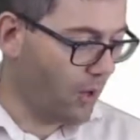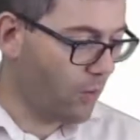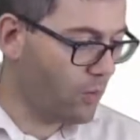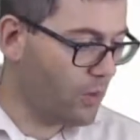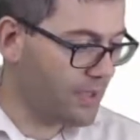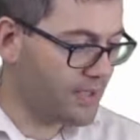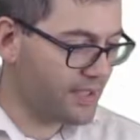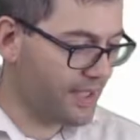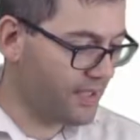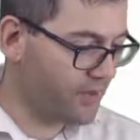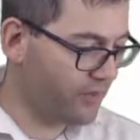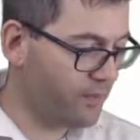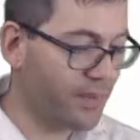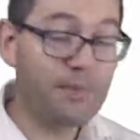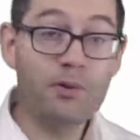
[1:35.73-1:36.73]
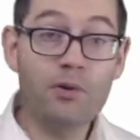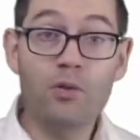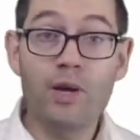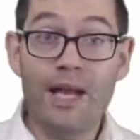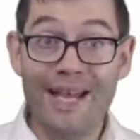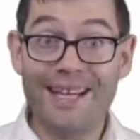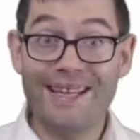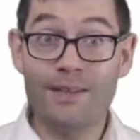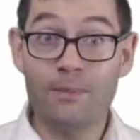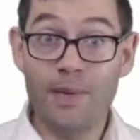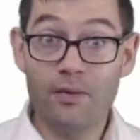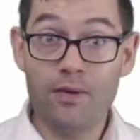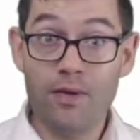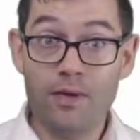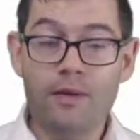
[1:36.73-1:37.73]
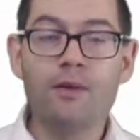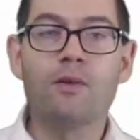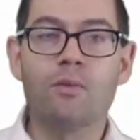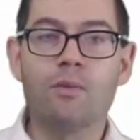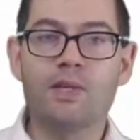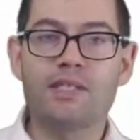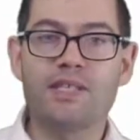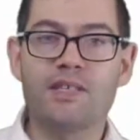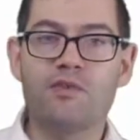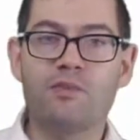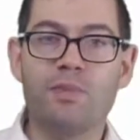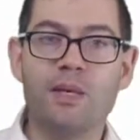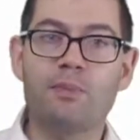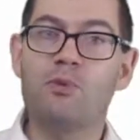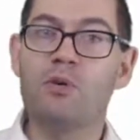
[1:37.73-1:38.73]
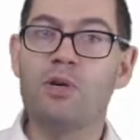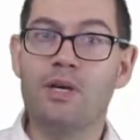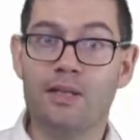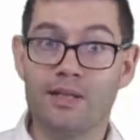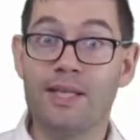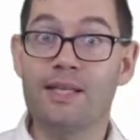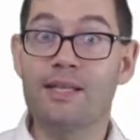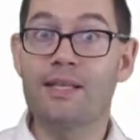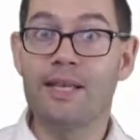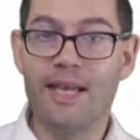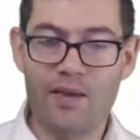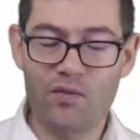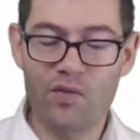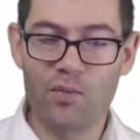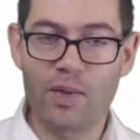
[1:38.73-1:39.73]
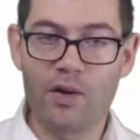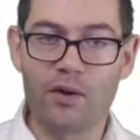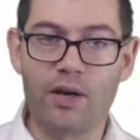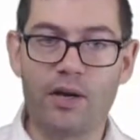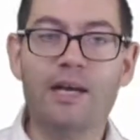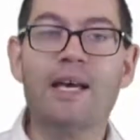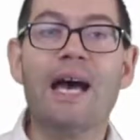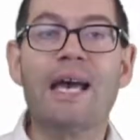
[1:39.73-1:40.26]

One set of people had a mirror, one set of people didn't have a mirror.